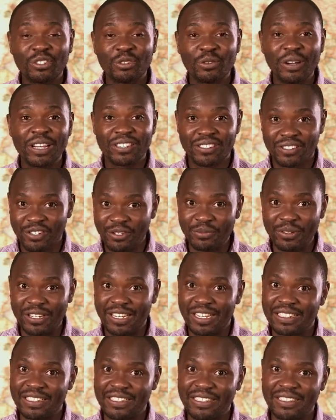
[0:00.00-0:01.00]
to a
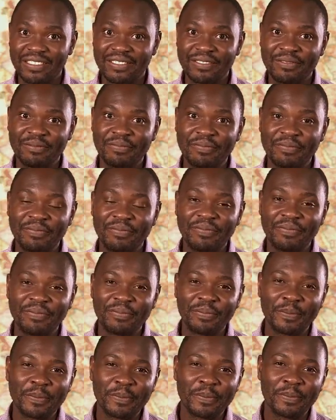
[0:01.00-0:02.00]
stimulus.
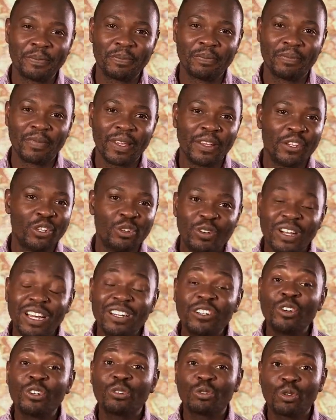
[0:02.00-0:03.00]
You
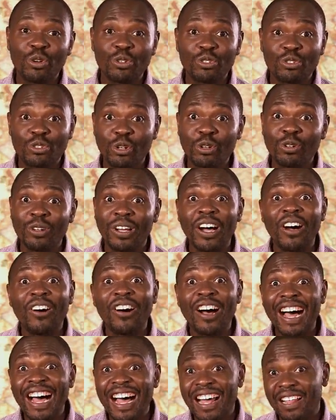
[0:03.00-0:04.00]
cannot control how
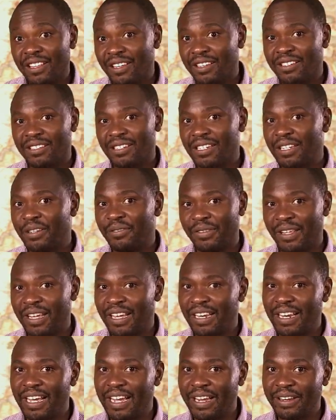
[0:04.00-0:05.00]
others live
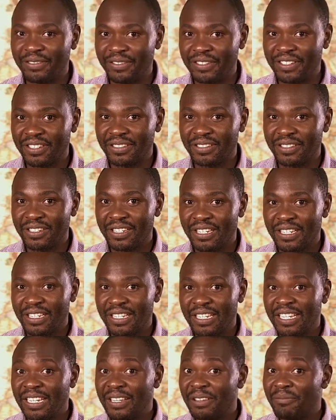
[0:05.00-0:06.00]
their lives,
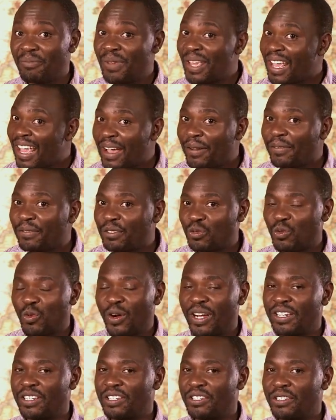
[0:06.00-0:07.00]
behave
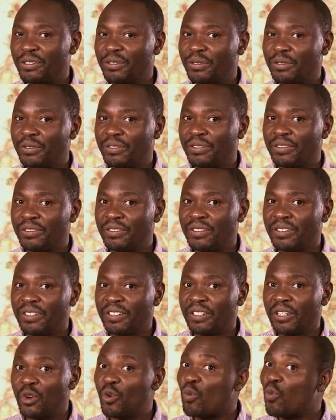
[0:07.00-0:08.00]
toward you,
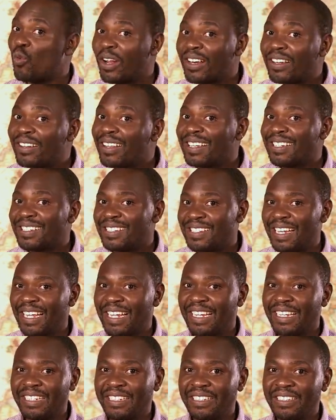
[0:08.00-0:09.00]
what they
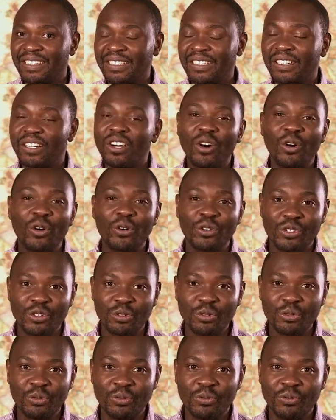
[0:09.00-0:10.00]
say or
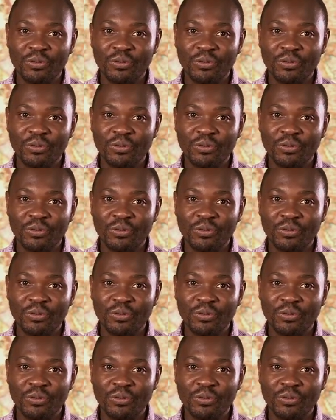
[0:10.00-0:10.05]
do,